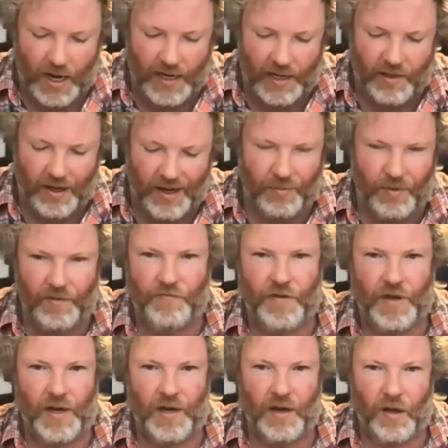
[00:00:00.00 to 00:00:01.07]
thought I would fit
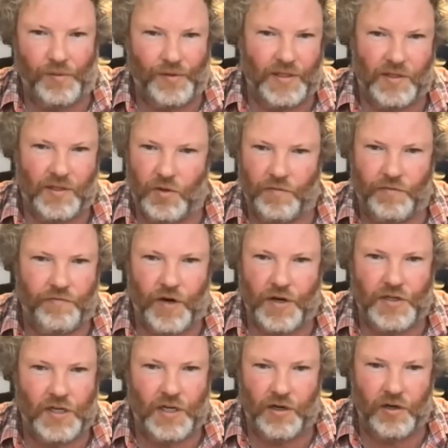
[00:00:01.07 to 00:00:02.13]
in all this sort of
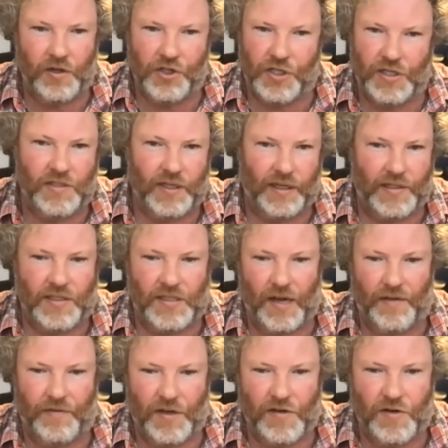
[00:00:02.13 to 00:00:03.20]
frontier logistics
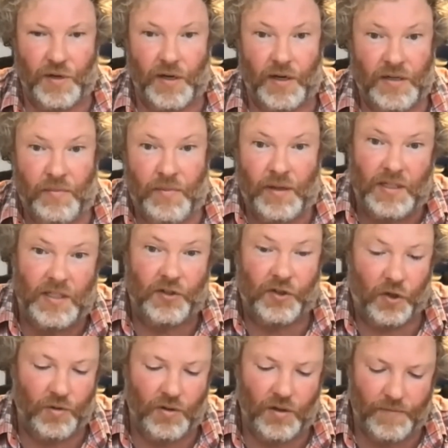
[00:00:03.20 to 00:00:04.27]
stuff into it, because I'm like, this is
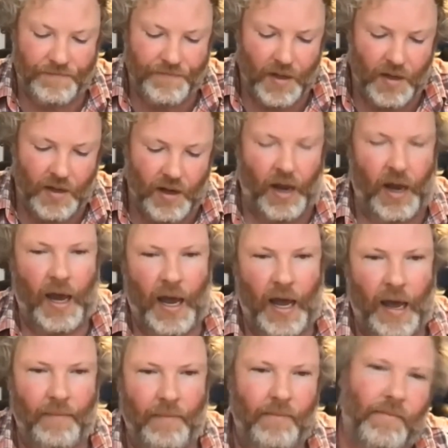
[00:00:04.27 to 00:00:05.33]
cool.
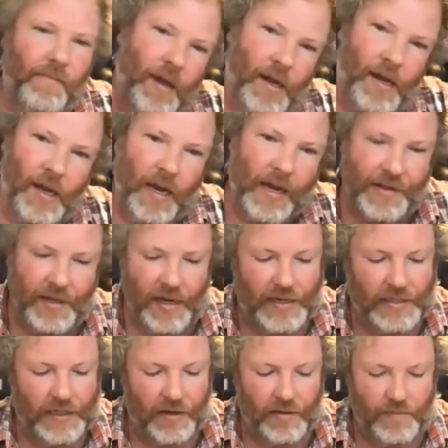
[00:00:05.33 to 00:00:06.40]
And then I
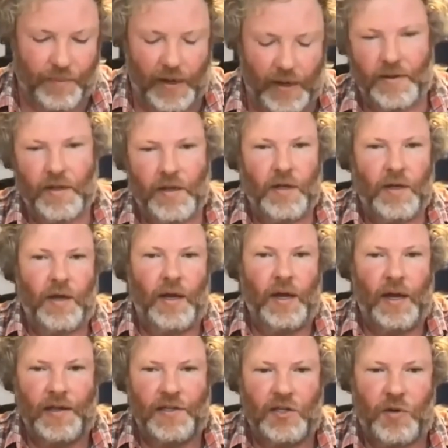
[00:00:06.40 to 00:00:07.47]
didn't. But
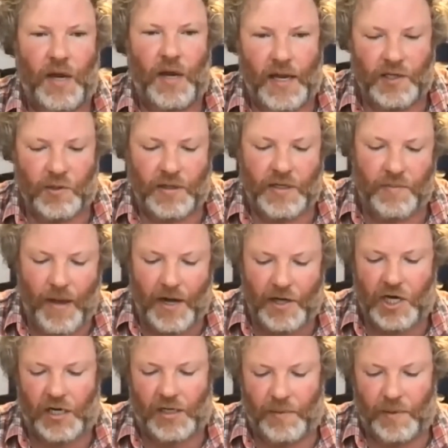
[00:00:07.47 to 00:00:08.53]
so I did manage to
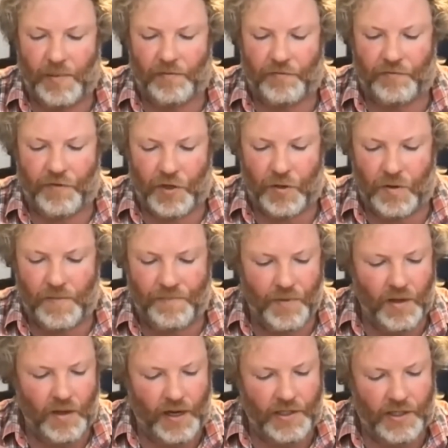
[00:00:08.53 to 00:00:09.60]
talk a little bit about food.
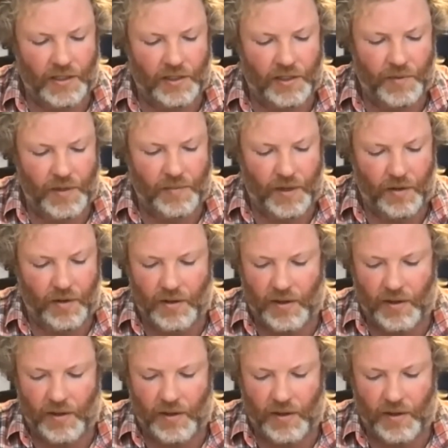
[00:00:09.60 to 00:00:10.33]
I talked a little bit about